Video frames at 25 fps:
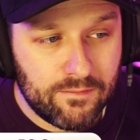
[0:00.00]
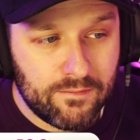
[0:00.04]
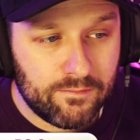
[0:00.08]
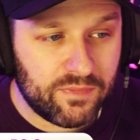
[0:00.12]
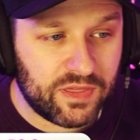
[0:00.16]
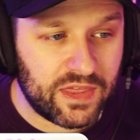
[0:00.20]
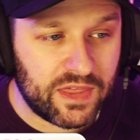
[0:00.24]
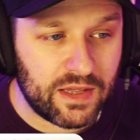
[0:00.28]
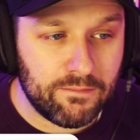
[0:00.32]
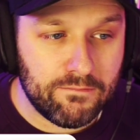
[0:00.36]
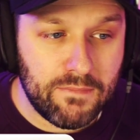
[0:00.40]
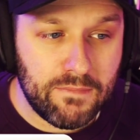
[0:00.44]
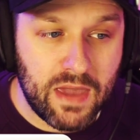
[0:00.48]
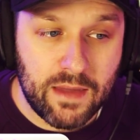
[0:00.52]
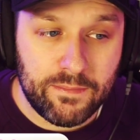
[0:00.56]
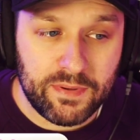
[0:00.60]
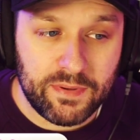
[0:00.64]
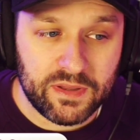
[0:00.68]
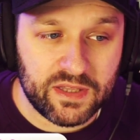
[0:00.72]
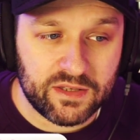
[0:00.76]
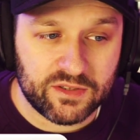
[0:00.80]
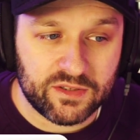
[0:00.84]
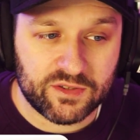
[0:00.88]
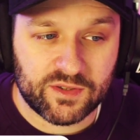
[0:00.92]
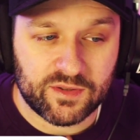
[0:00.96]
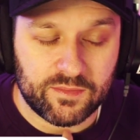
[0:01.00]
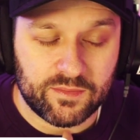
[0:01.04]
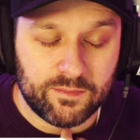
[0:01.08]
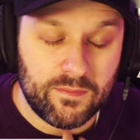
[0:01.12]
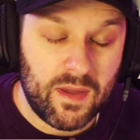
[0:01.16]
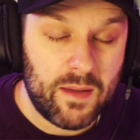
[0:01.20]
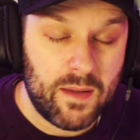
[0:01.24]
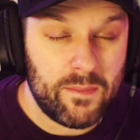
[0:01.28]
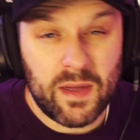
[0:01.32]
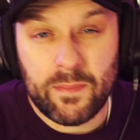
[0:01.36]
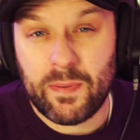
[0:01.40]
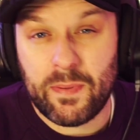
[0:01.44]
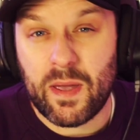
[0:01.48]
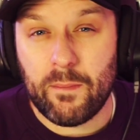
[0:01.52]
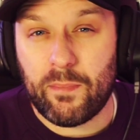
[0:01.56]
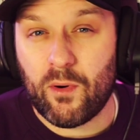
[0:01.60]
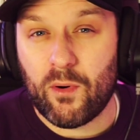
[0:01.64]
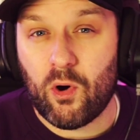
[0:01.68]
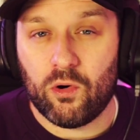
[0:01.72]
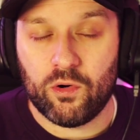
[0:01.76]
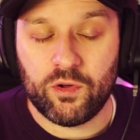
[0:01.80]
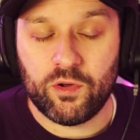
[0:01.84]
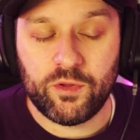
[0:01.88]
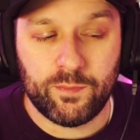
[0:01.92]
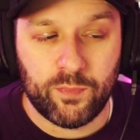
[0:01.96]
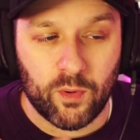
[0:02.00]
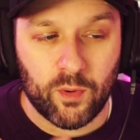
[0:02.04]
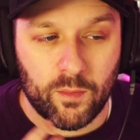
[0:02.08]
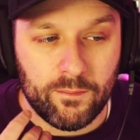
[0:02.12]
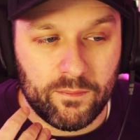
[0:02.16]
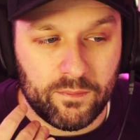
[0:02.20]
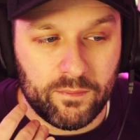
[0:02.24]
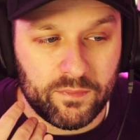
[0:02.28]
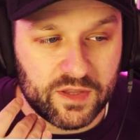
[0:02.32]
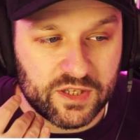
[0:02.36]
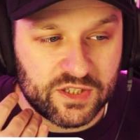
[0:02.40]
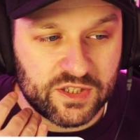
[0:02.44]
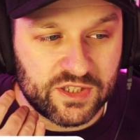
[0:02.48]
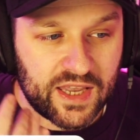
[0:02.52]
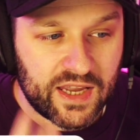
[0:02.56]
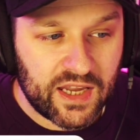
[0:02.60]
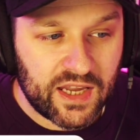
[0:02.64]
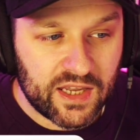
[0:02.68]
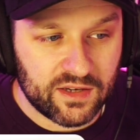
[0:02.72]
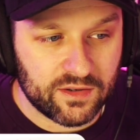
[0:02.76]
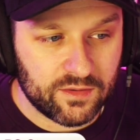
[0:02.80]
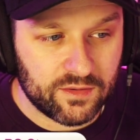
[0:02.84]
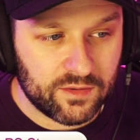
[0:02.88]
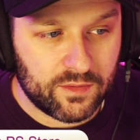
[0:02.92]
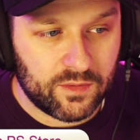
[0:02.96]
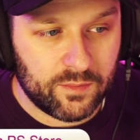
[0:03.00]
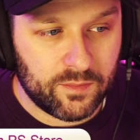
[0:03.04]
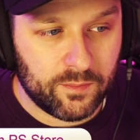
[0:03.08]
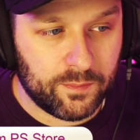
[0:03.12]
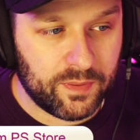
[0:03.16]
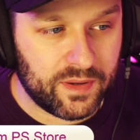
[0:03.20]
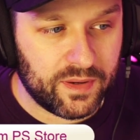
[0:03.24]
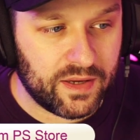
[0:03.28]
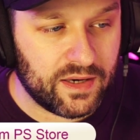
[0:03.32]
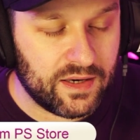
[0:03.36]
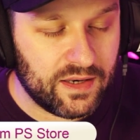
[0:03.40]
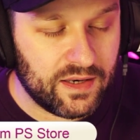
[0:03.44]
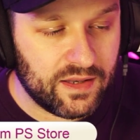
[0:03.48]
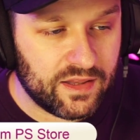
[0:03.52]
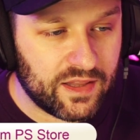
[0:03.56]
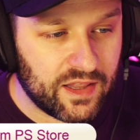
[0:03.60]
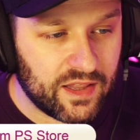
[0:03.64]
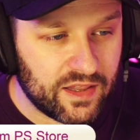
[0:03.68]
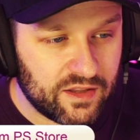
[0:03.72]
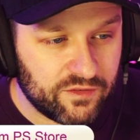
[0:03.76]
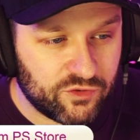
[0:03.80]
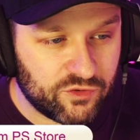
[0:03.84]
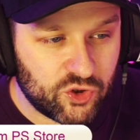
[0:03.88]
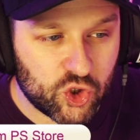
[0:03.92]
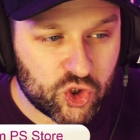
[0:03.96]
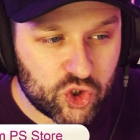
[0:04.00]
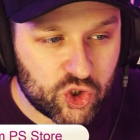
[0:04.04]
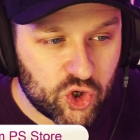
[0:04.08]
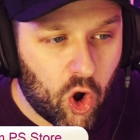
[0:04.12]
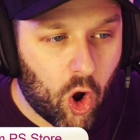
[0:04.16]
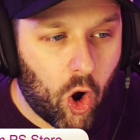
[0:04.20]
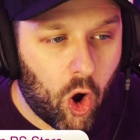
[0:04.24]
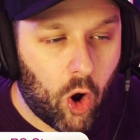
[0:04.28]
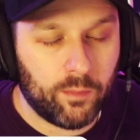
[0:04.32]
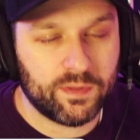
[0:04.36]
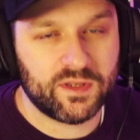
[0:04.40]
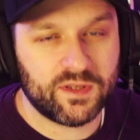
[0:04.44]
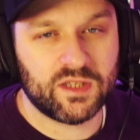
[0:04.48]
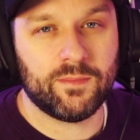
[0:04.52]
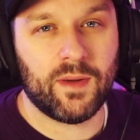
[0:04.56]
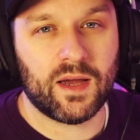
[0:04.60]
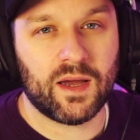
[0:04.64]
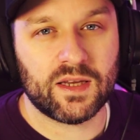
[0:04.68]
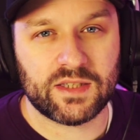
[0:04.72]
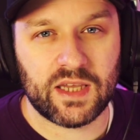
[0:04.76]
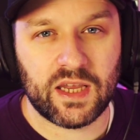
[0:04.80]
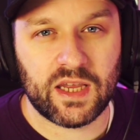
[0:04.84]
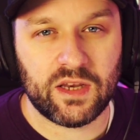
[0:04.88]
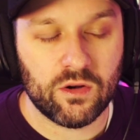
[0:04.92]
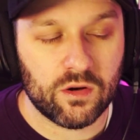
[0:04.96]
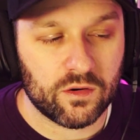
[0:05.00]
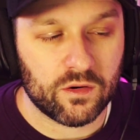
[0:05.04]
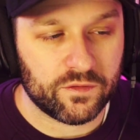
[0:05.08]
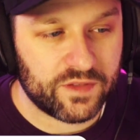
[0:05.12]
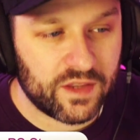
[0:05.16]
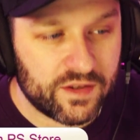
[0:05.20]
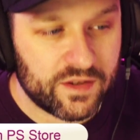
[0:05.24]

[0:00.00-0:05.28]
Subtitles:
think maybe there's a bit of both, but the second being that they've just not optimized it enough.